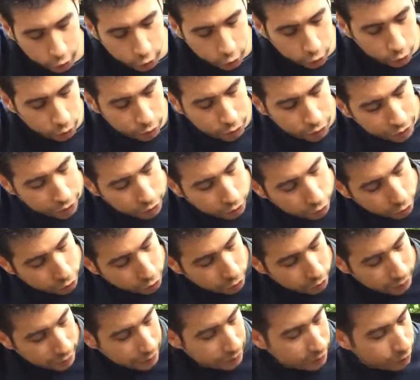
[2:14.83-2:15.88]
you'll see
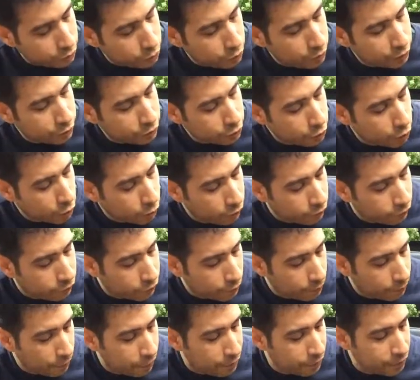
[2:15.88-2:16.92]
also that the strings go
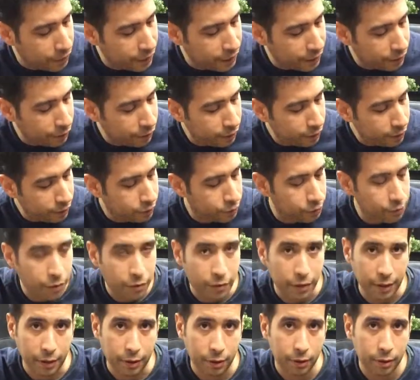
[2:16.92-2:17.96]
from thicker to
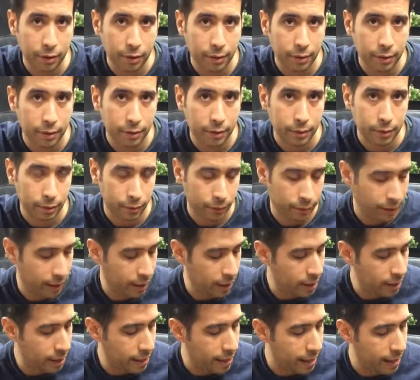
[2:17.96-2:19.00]
thinner,
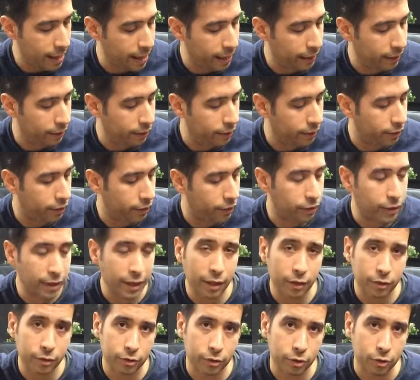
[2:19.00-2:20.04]
okay? And
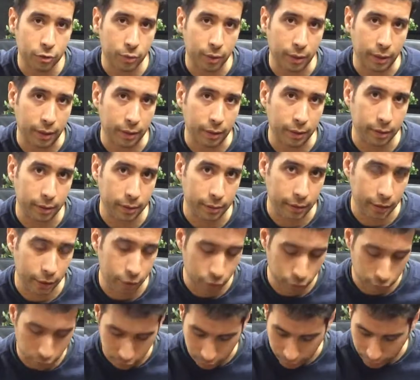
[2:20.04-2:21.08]
thicker string that
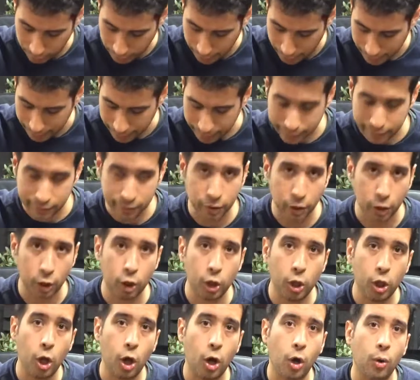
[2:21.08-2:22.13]
you see, it's the
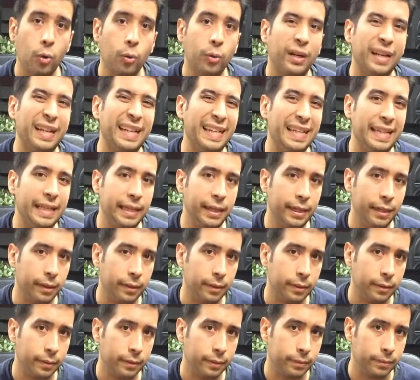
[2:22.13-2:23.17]
low E,
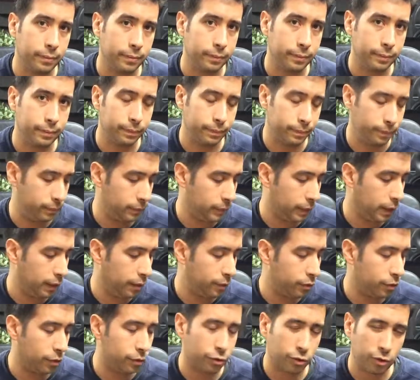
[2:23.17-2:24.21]

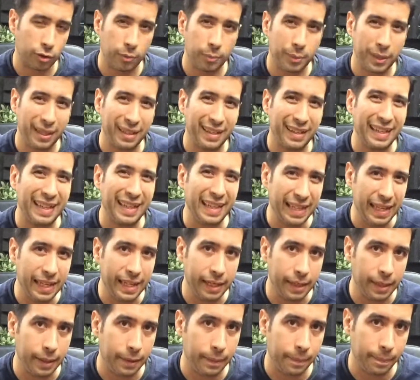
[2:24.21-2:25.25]
okay? So it's going to be an
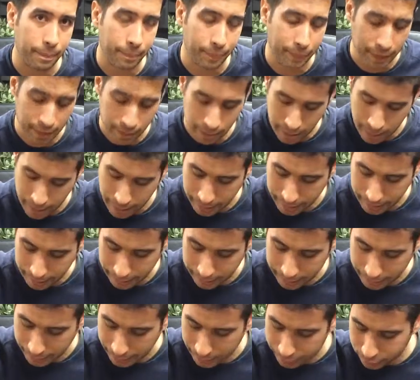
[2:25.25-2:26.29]
E.
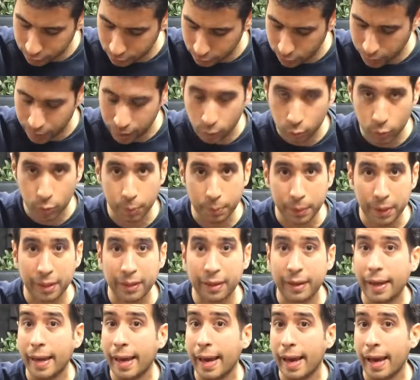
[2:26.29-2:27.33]
The next string will be
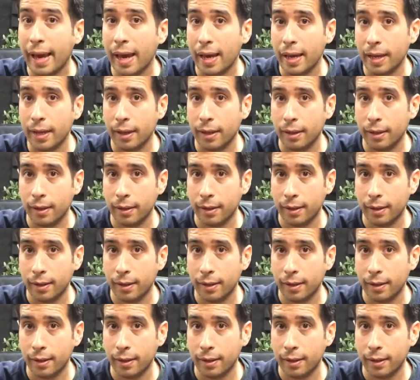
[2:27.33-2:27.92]
an A.